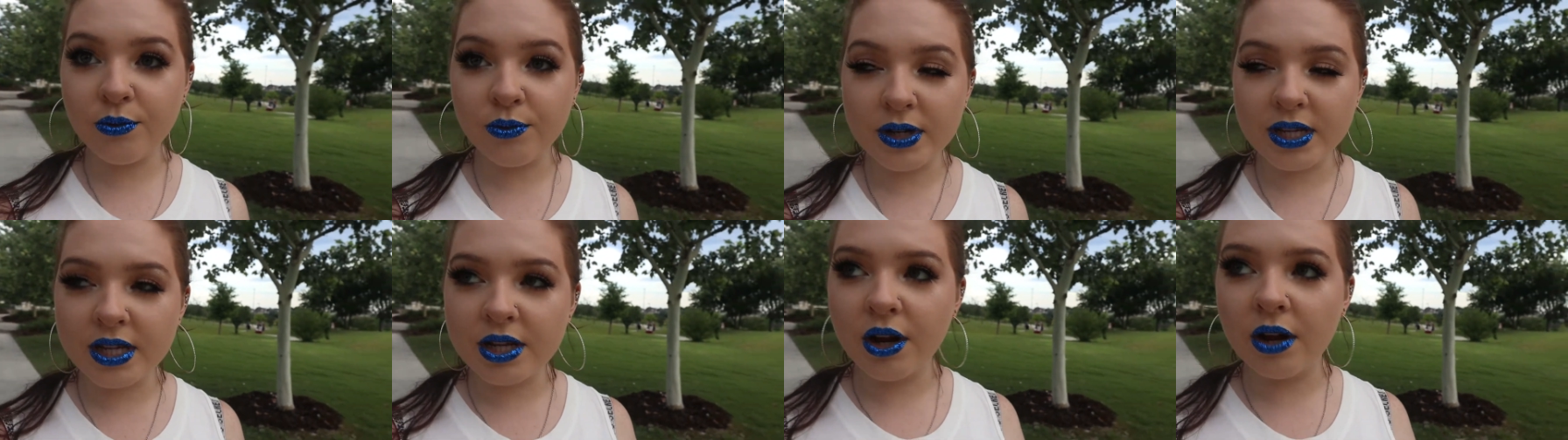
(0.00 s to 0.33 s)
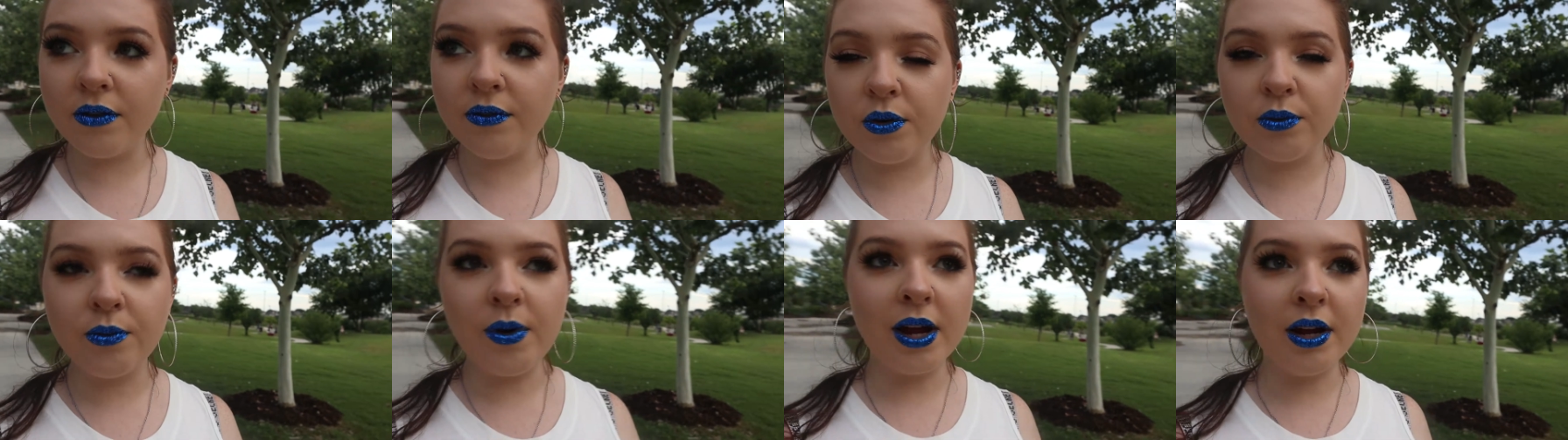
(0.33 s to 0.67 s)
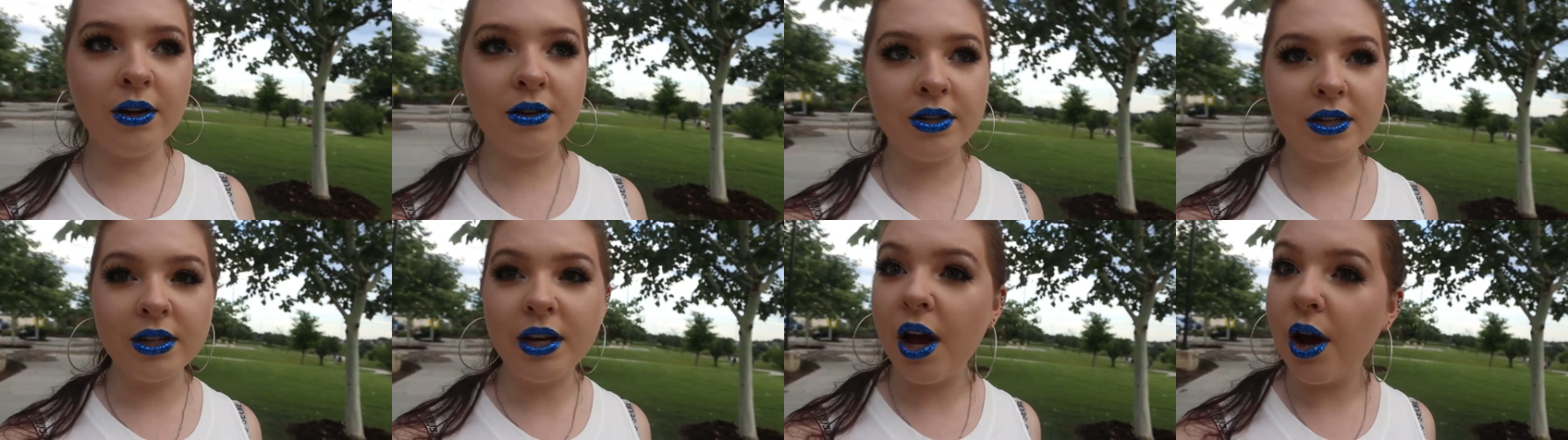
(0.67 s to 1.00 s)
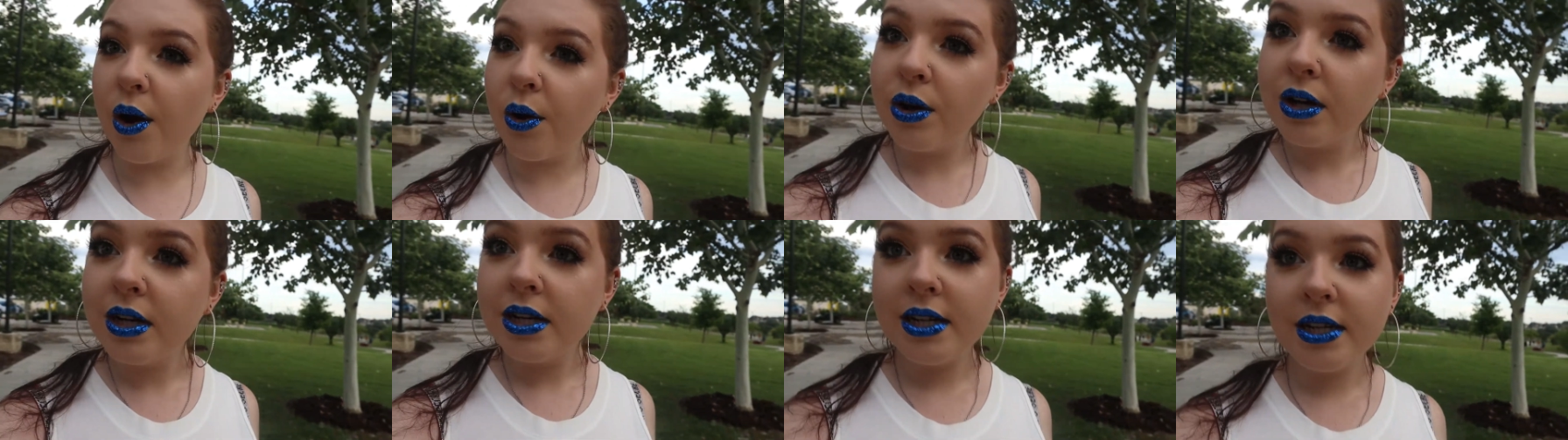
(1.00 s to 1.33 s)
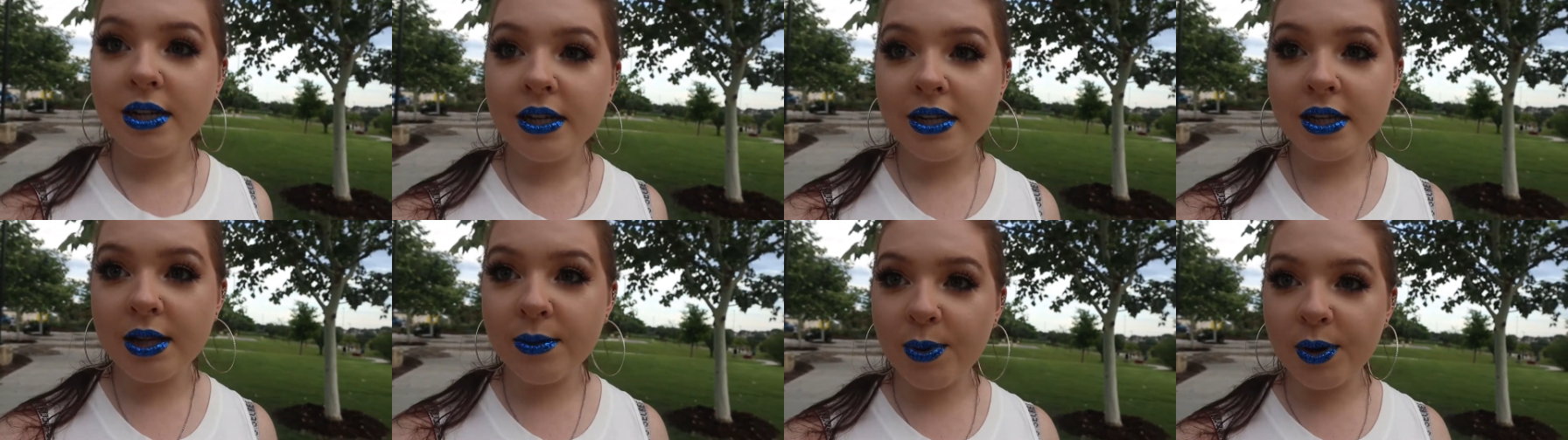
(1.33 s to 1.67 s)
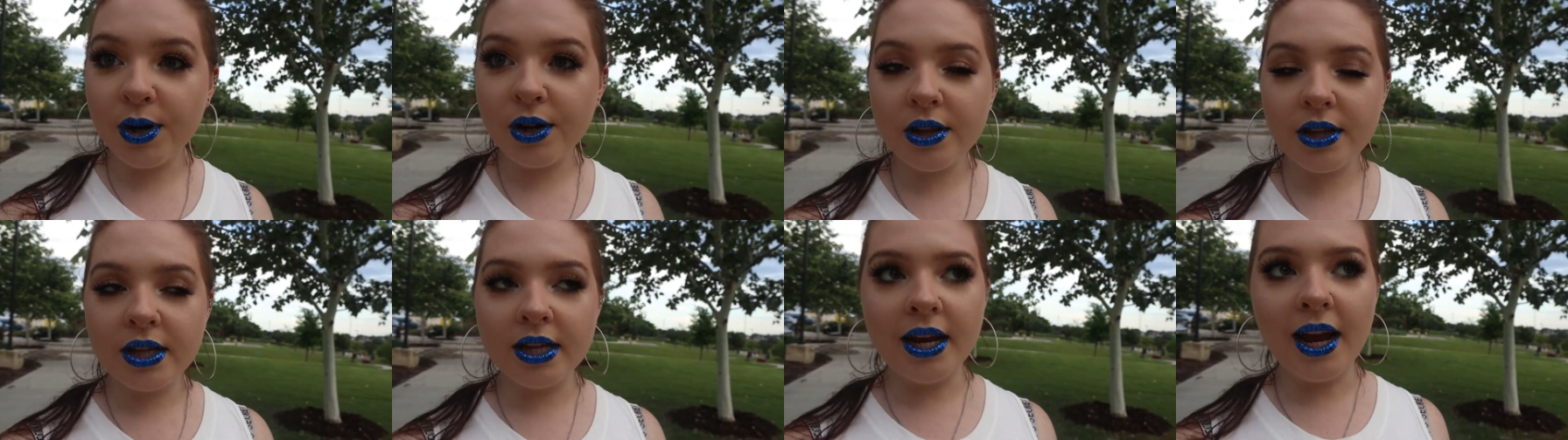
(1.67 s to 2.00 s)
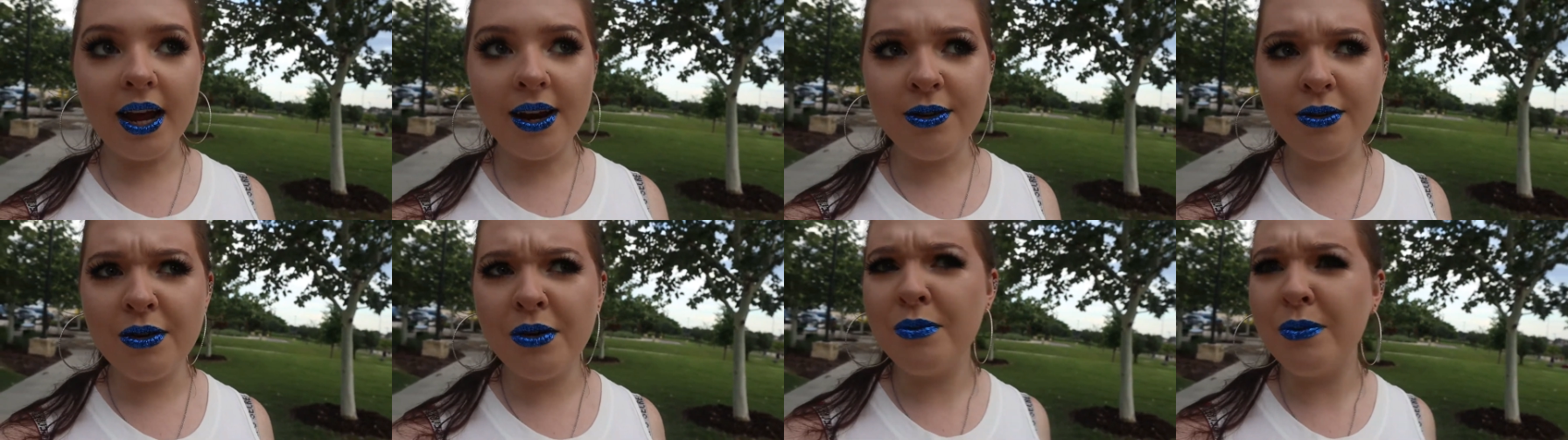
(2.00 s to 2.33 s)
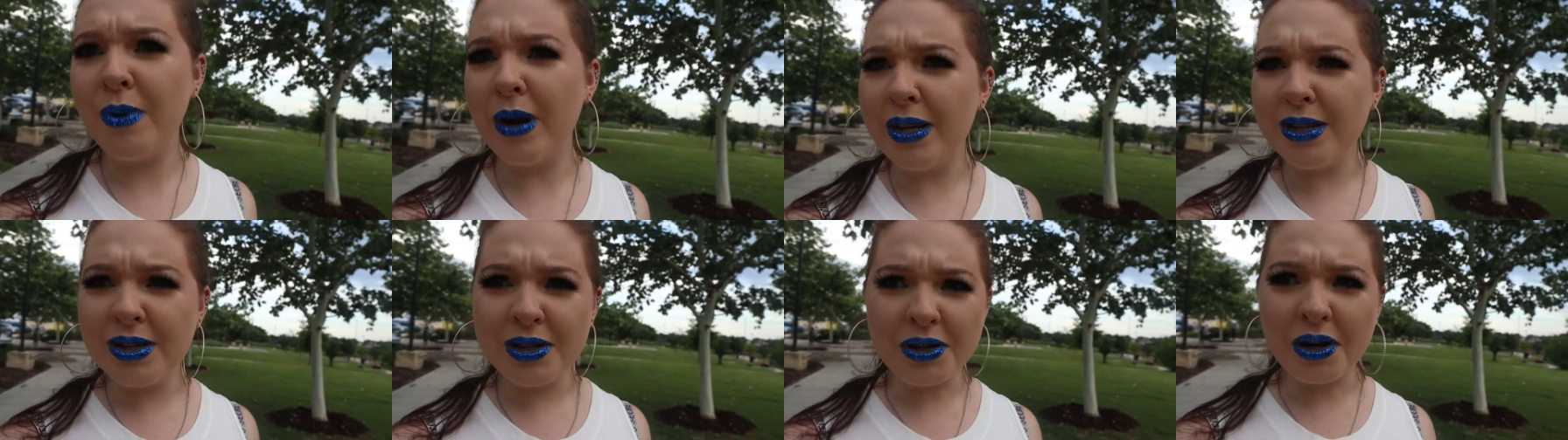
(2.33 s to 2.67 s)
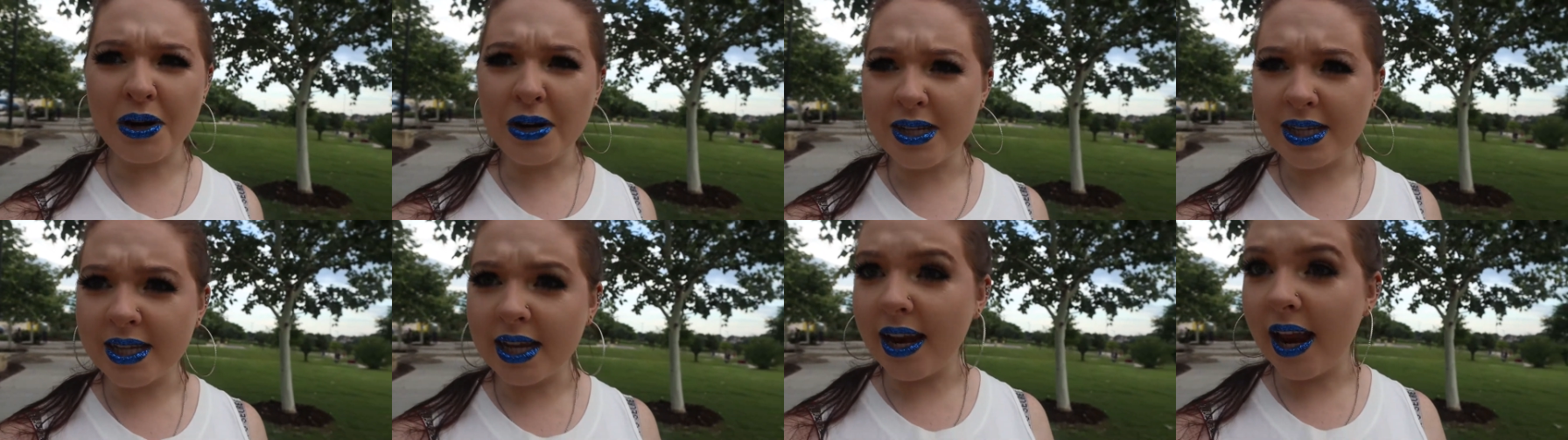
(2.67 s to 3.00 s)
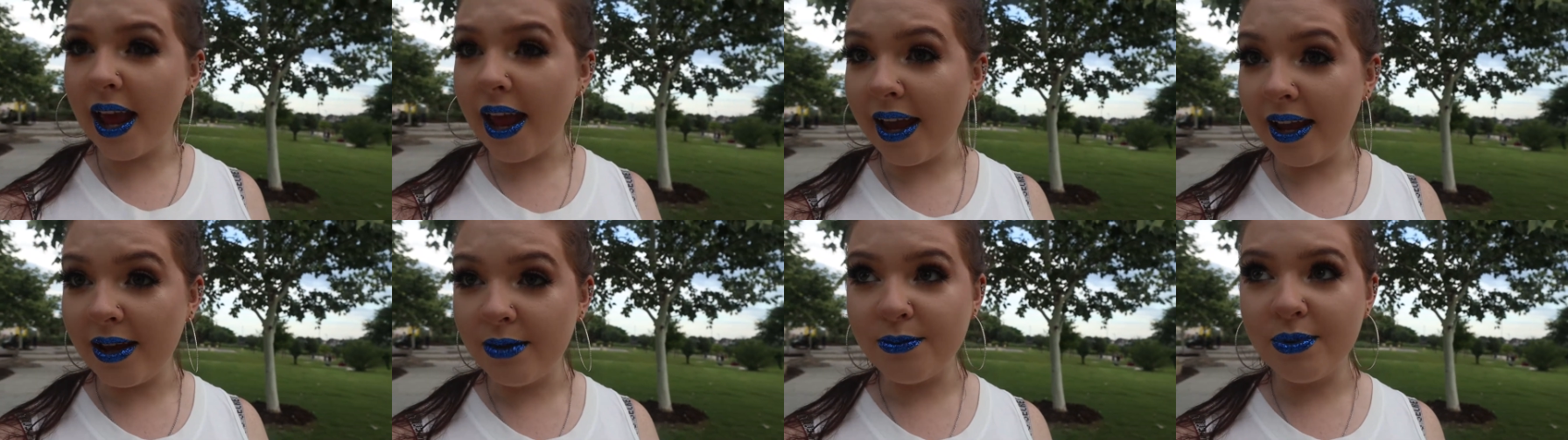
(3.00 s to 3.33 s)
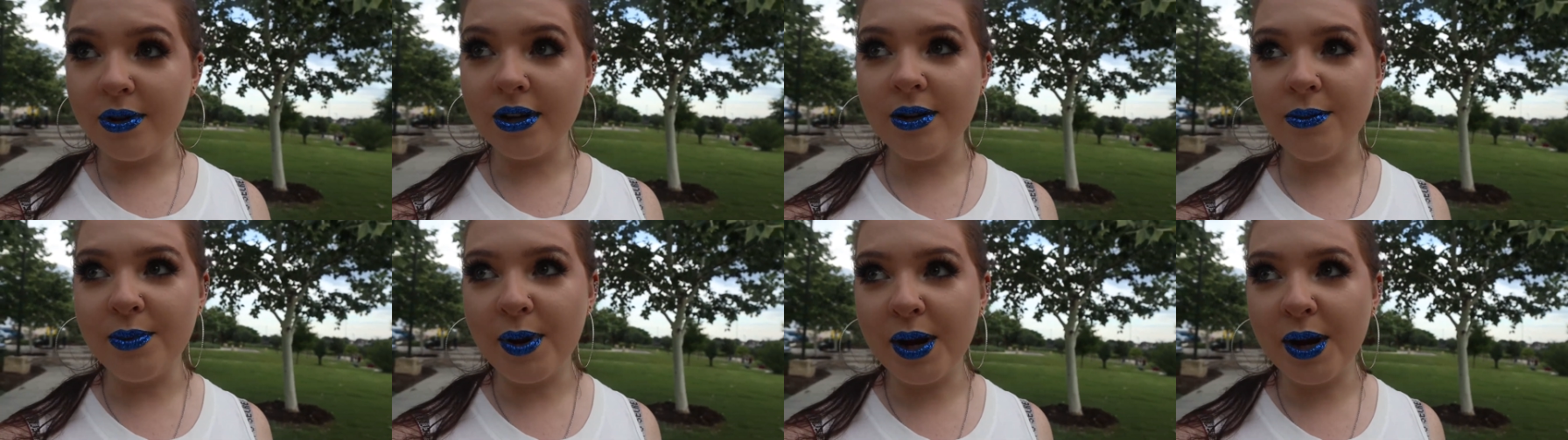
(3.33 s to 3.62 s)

We still have a while to go because apparently, I don't know what's charged at 8, but